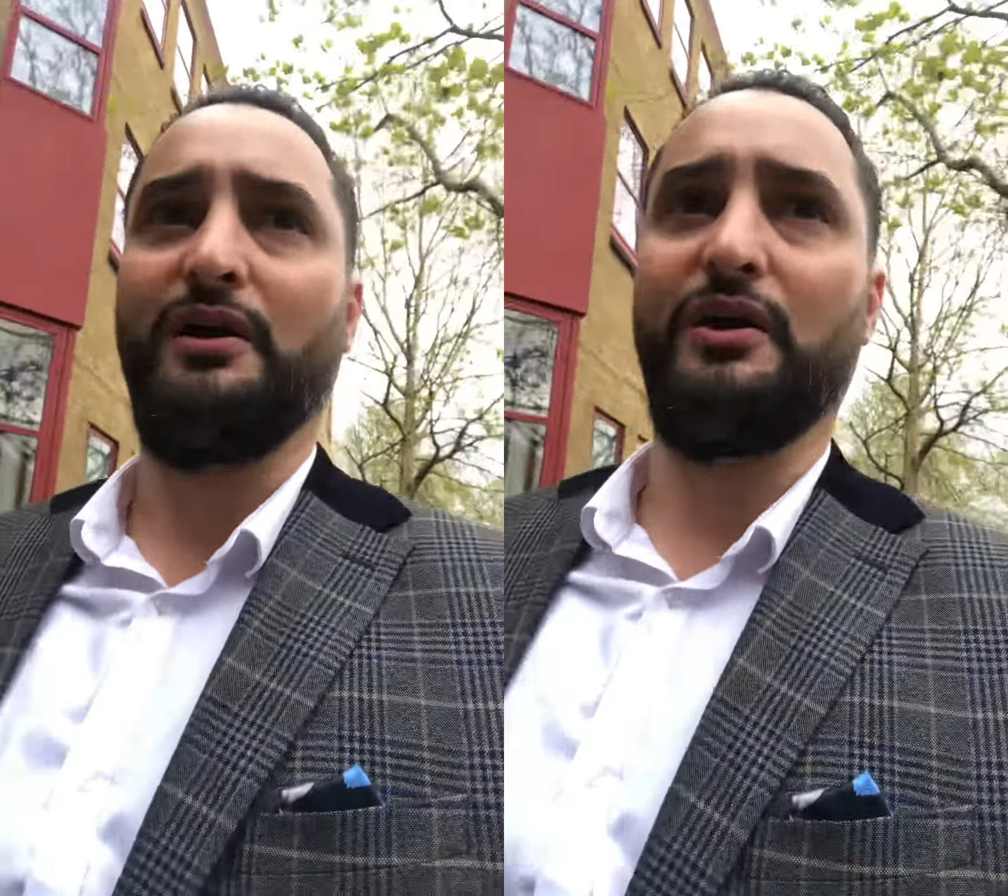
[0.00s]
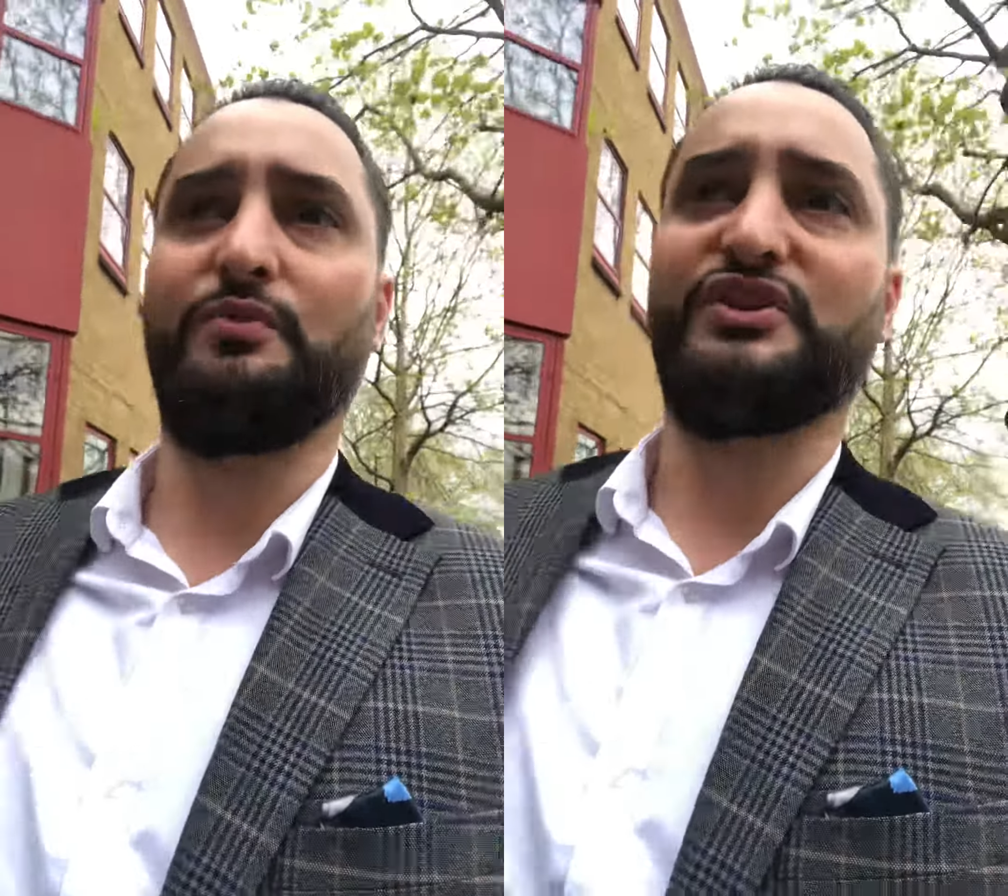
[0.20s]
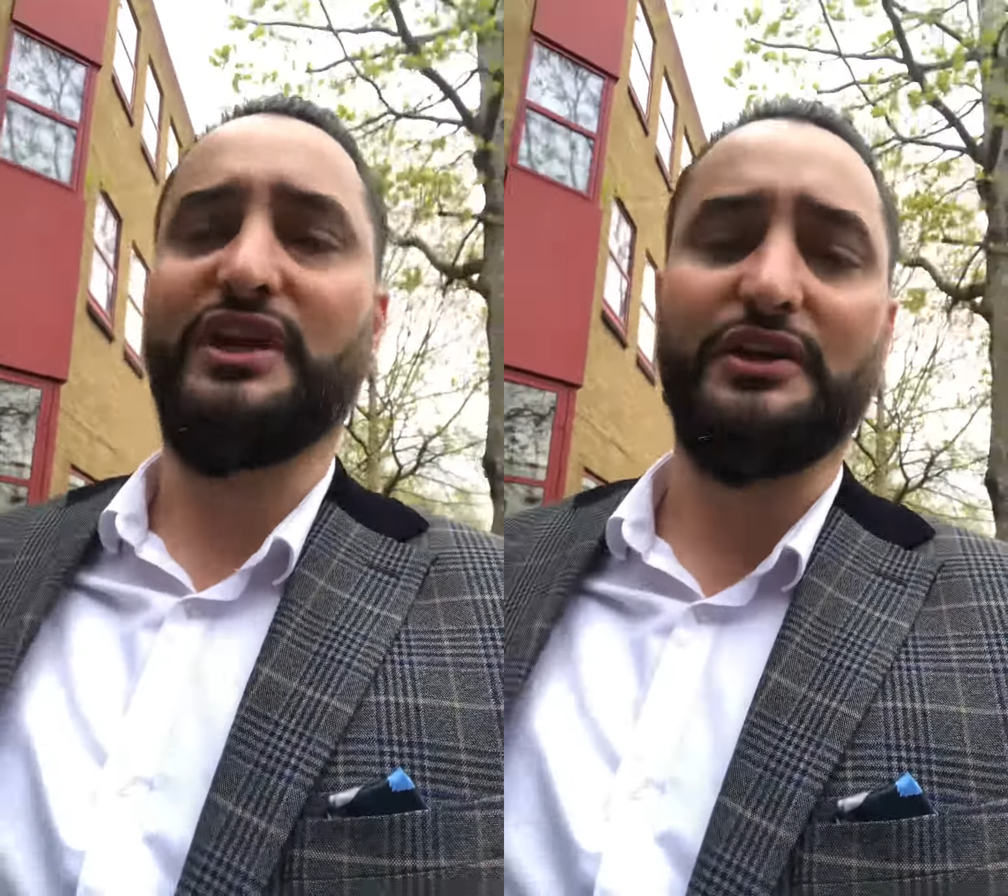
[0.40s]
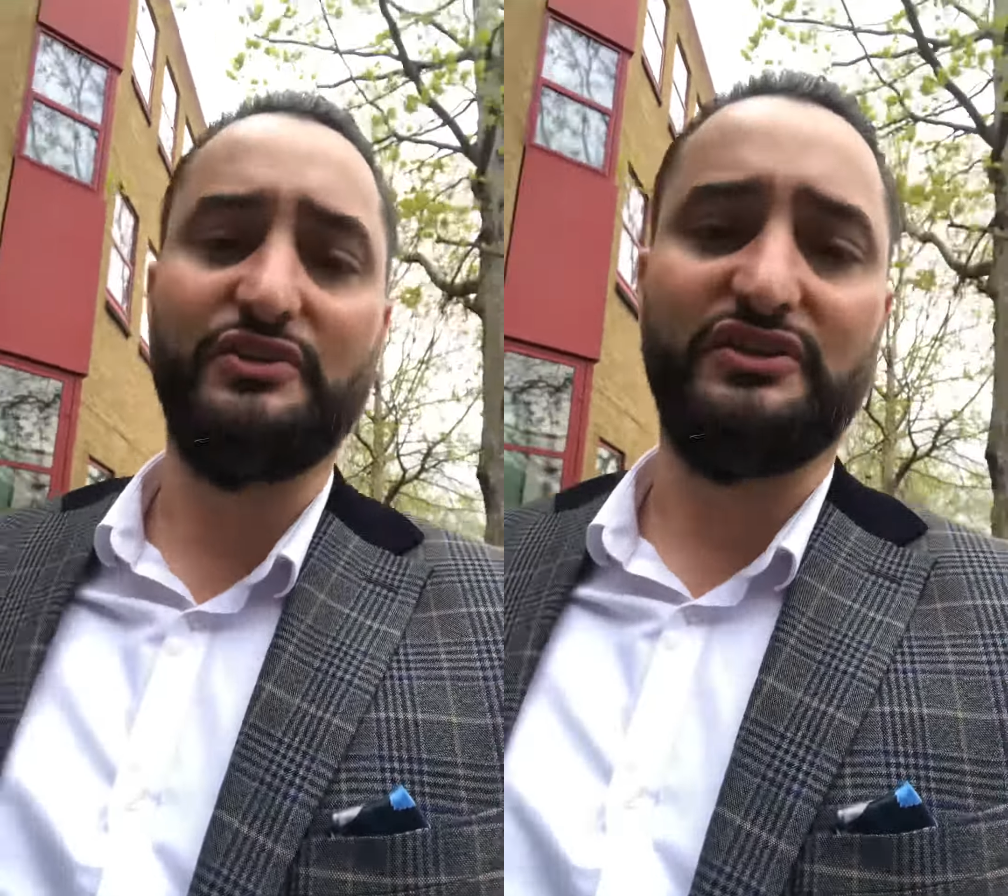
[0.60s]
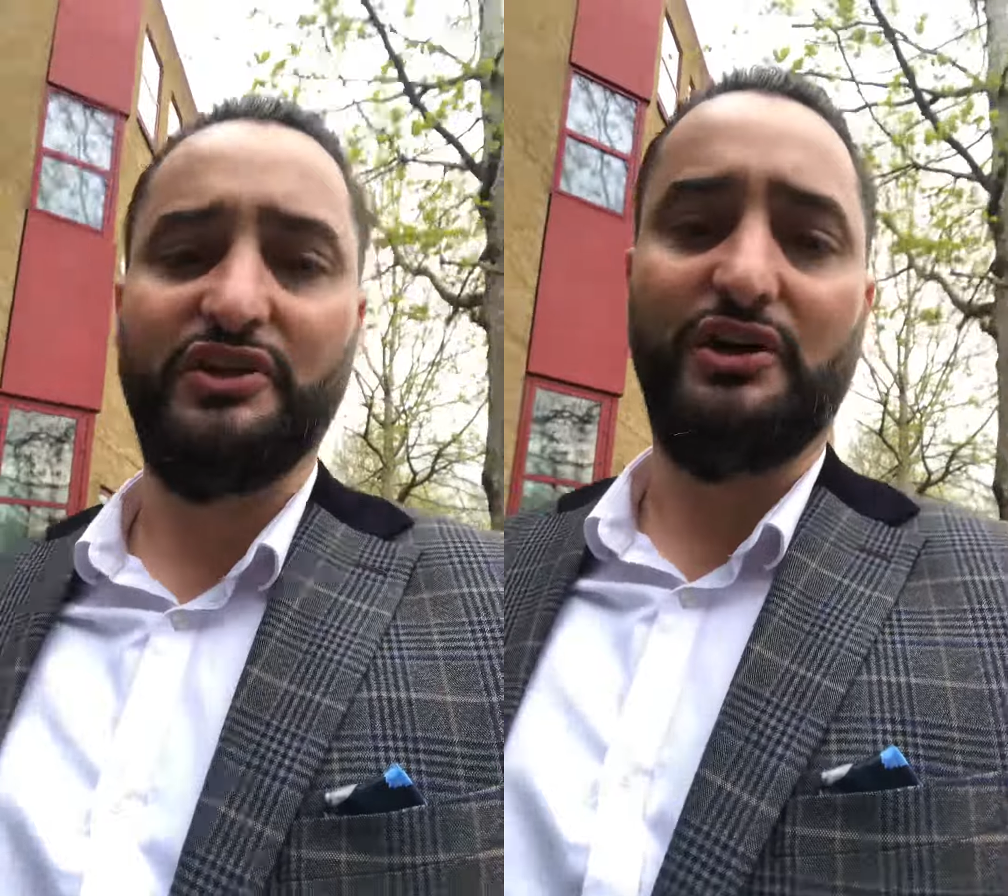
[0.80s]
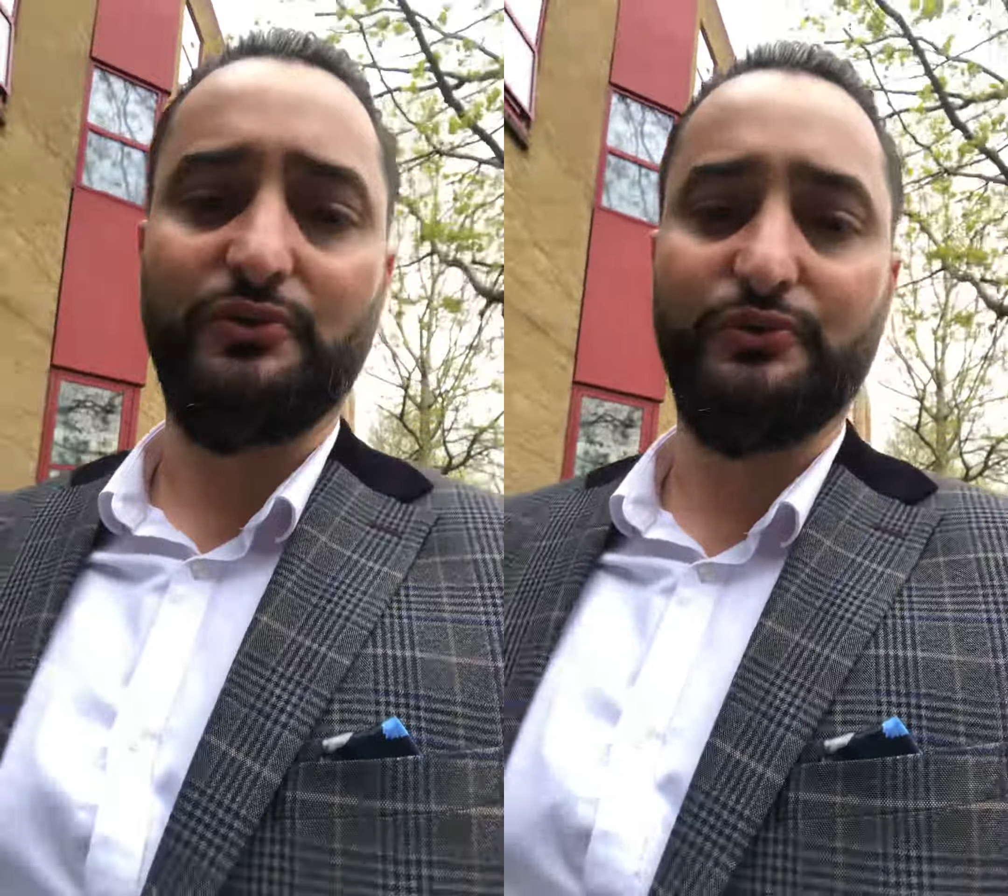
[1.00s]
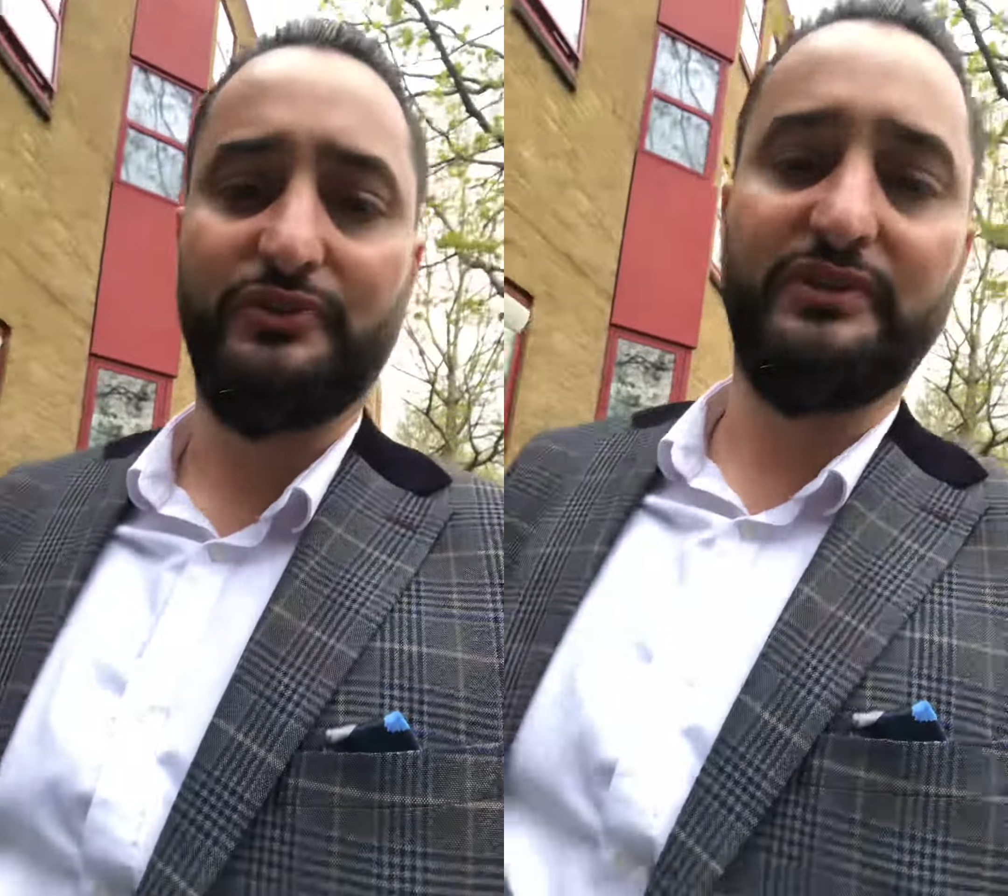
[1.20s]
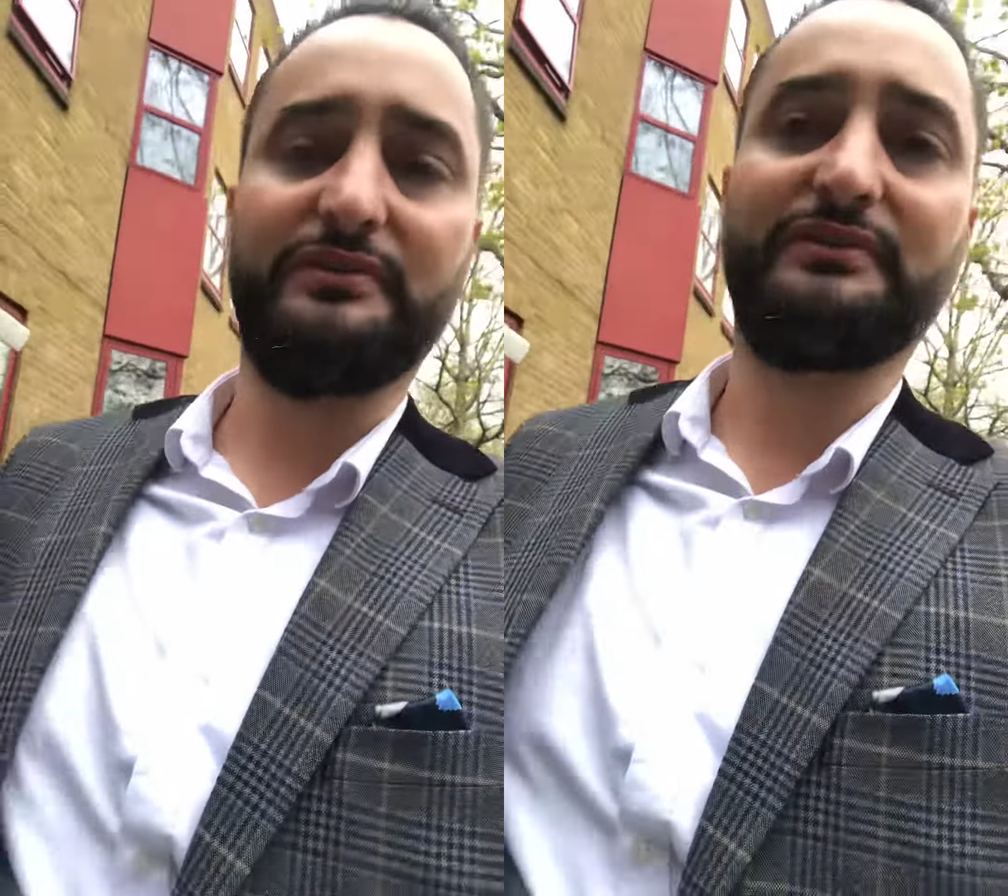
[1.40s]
which get you startled.